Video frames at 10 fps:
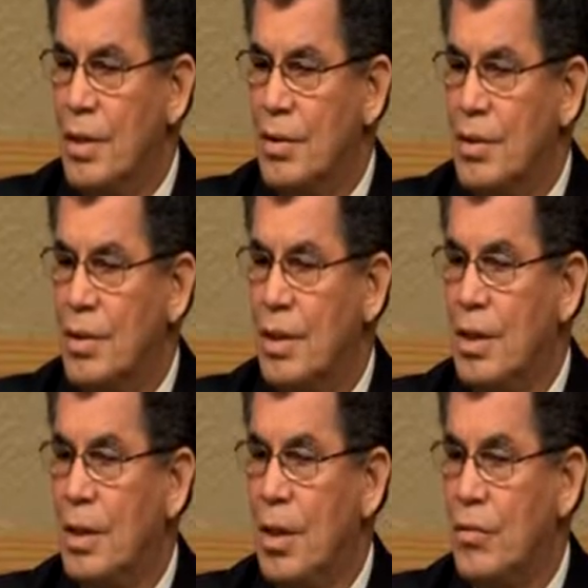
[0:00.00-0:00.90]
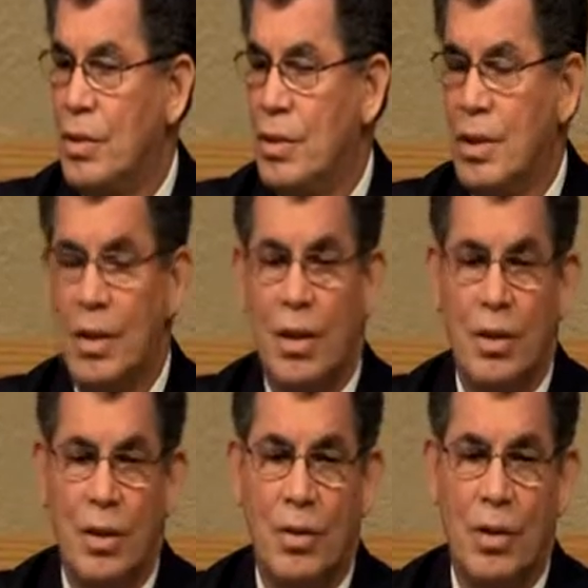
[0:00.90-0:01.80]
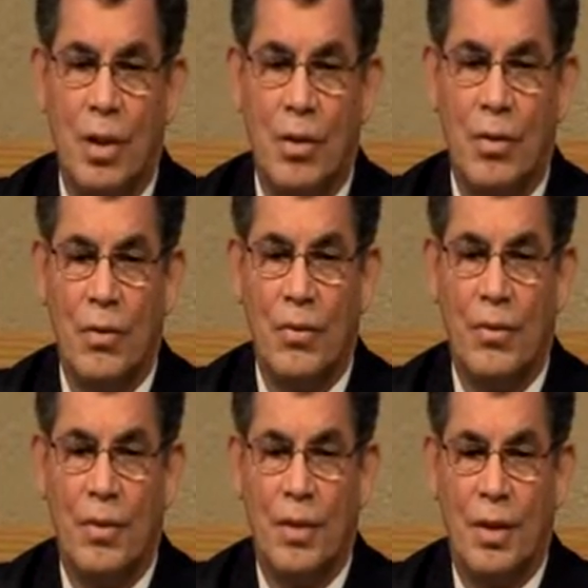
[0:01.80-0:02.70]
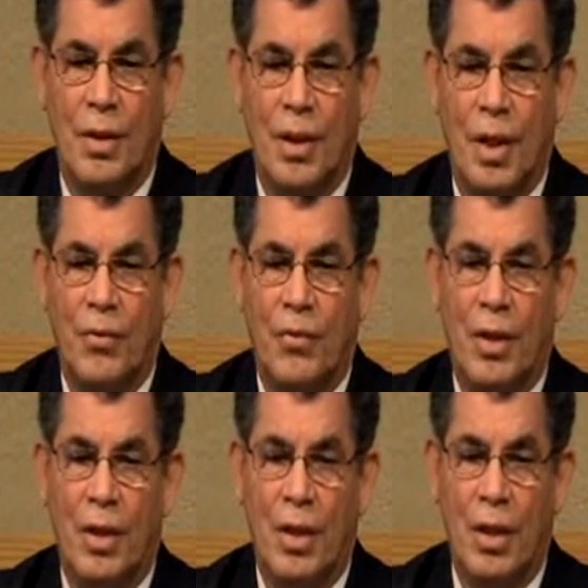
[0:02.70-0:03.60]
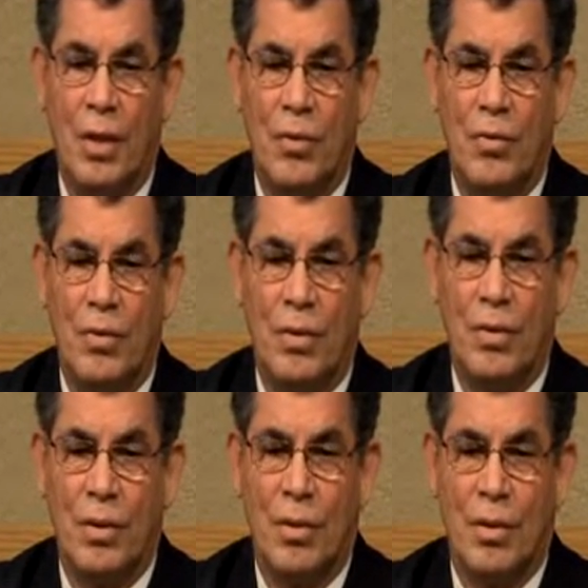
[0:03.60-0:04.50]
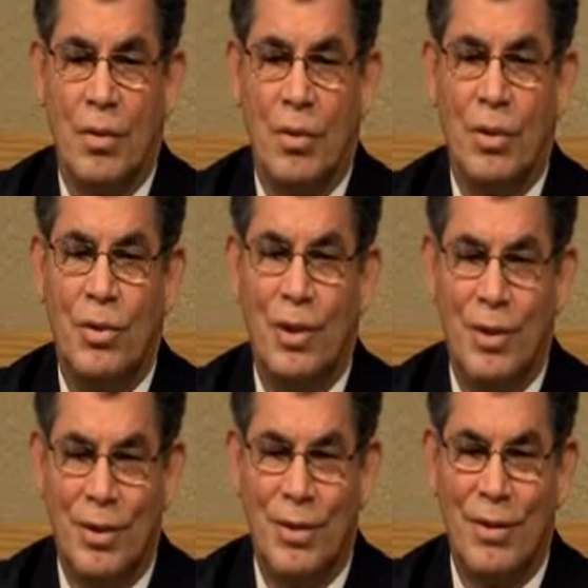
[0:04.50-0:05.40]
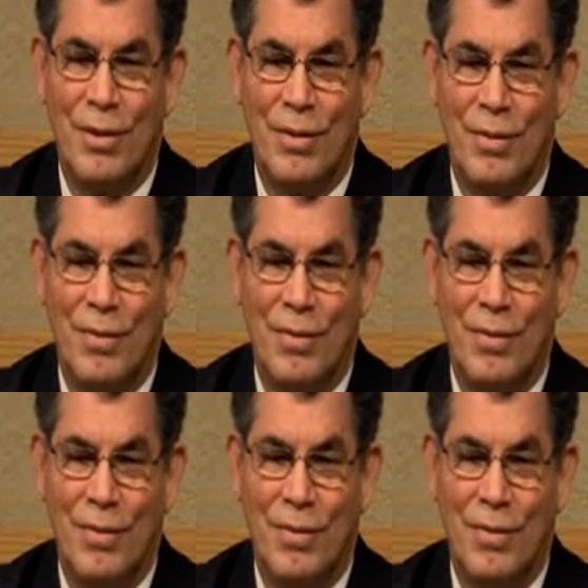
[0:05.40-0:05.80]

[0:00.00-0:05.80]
She said that was the case until I fell in love with Jesus.